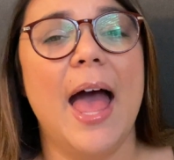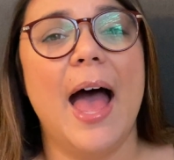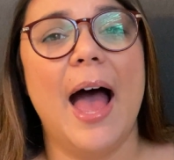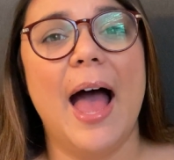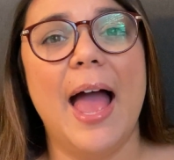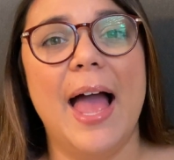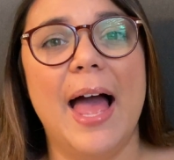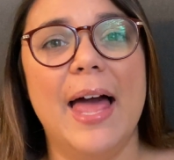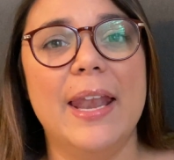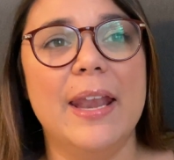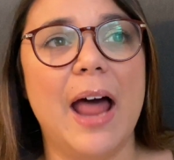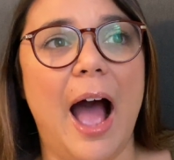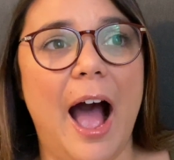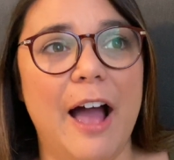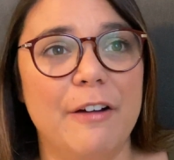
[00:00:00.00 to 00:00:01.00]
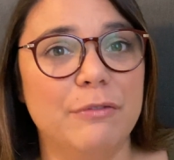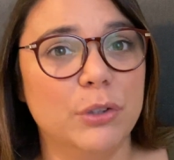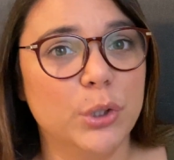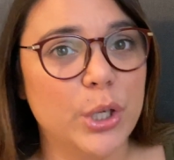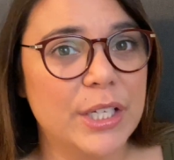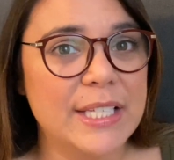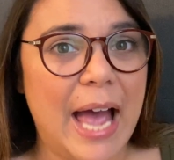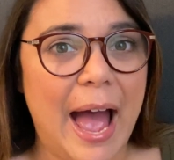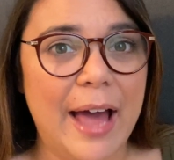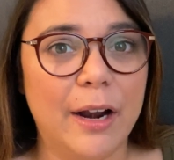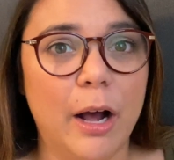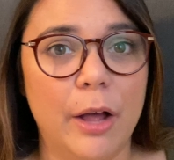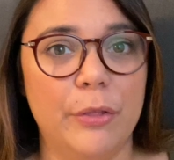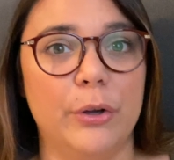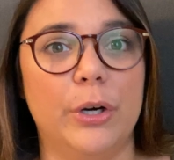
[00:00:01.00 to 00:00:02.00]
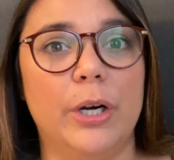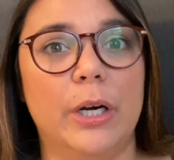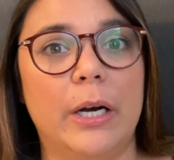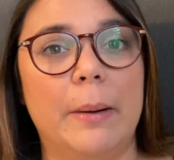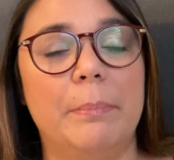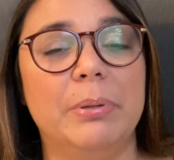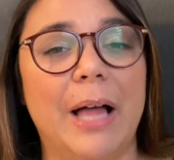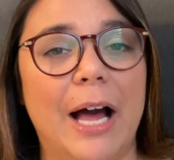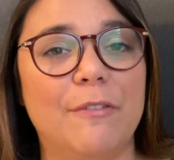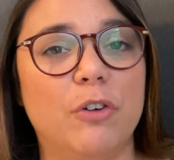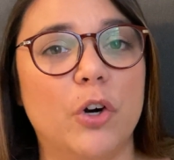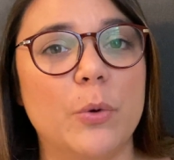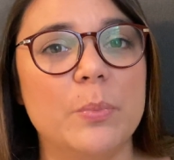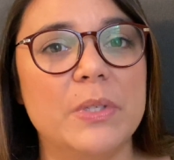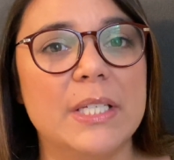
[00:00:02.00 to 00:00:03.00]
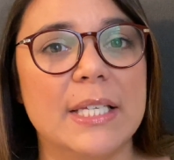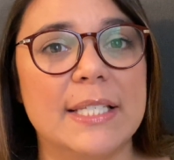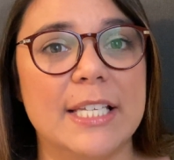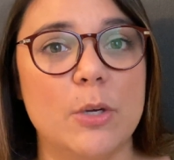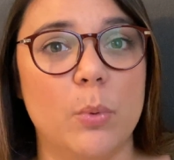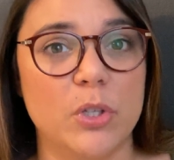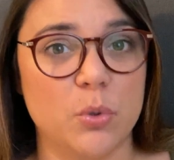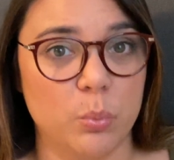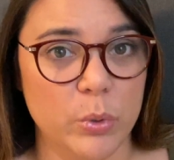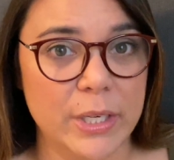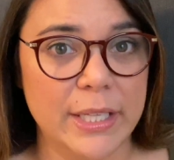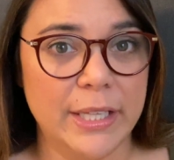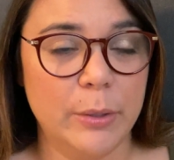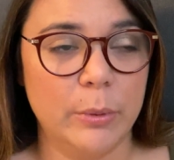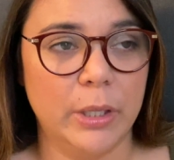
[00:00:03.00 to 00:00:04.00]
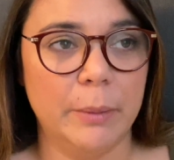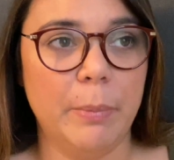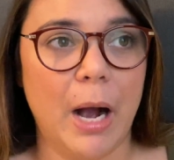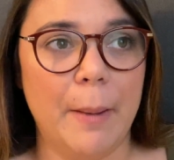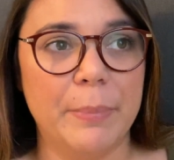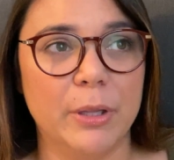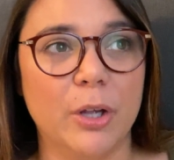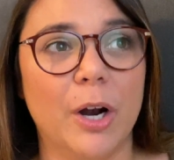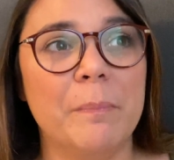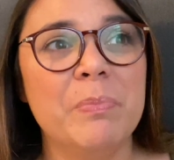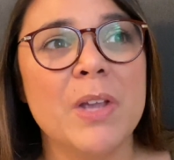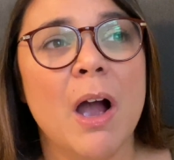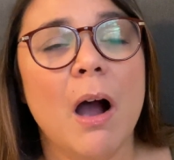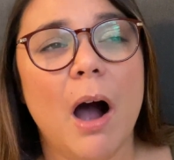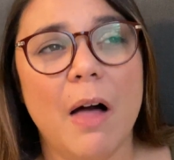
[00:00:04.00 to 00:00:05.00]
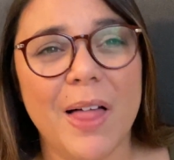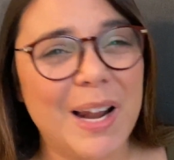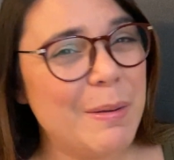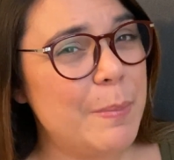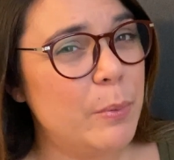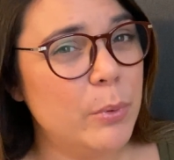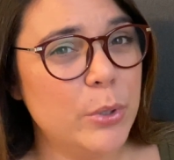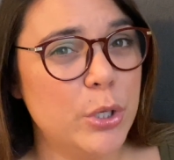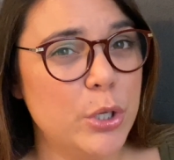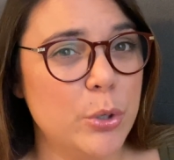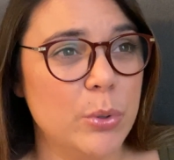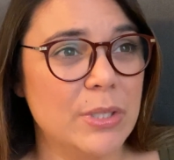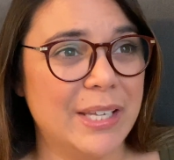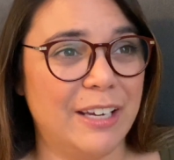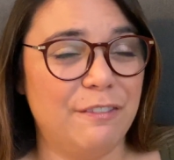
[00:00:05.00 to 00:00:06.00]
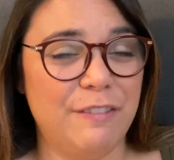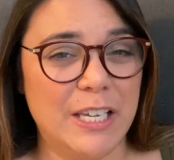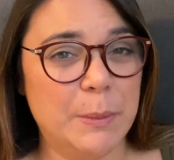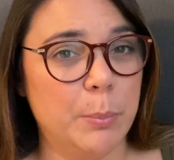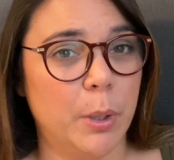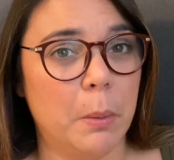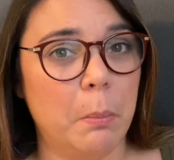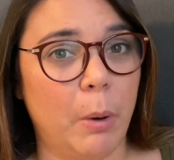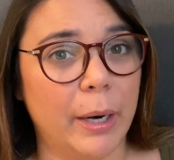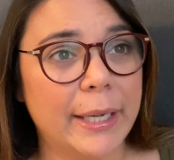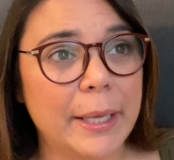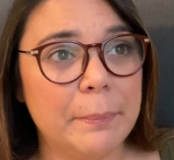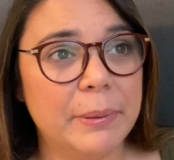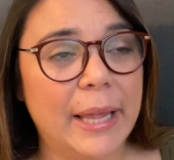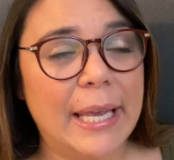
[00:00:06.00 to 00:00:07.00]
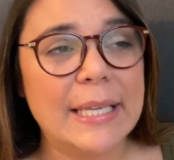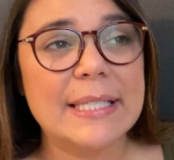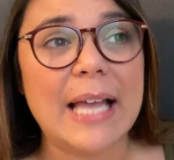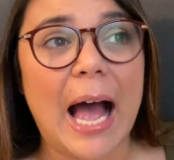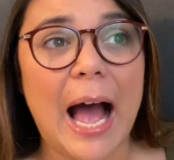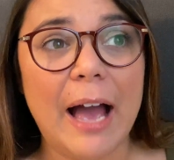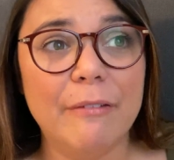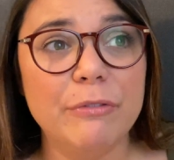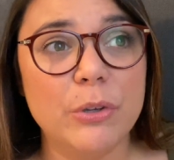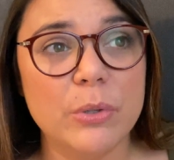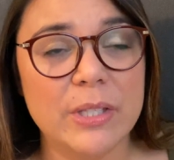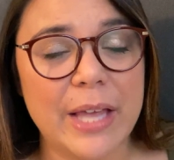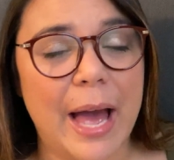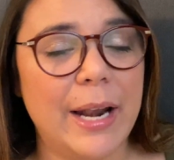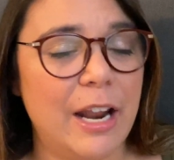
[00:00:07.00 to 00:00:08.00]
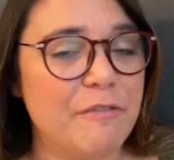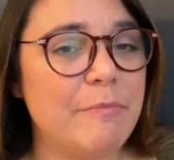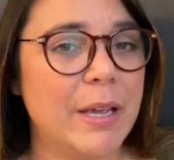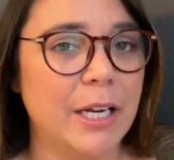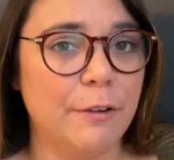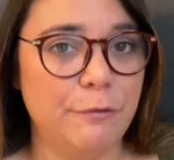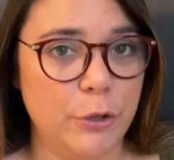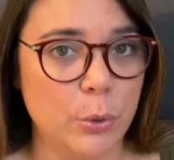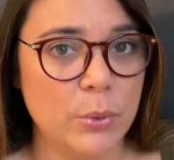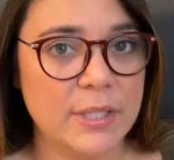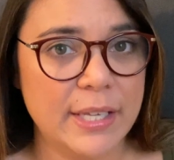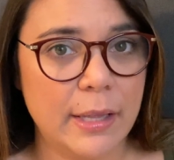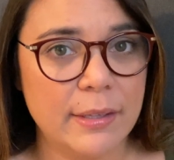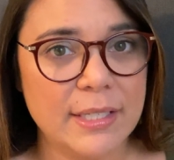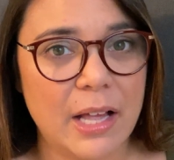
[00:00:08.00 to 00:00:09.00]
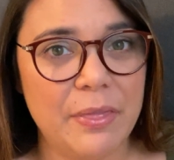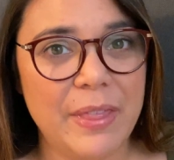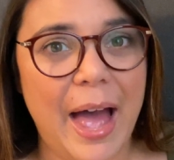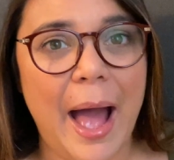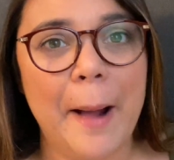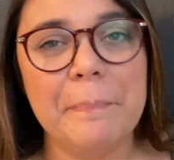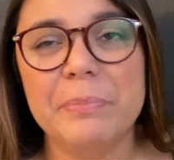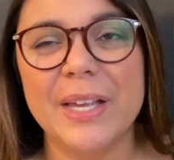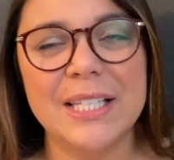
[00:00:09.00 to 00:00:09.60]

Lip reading: And I've looked at other platforms to see what's really popular. A lot of people use like Facebook Marketplace. I've used that and I've made a few sales on that.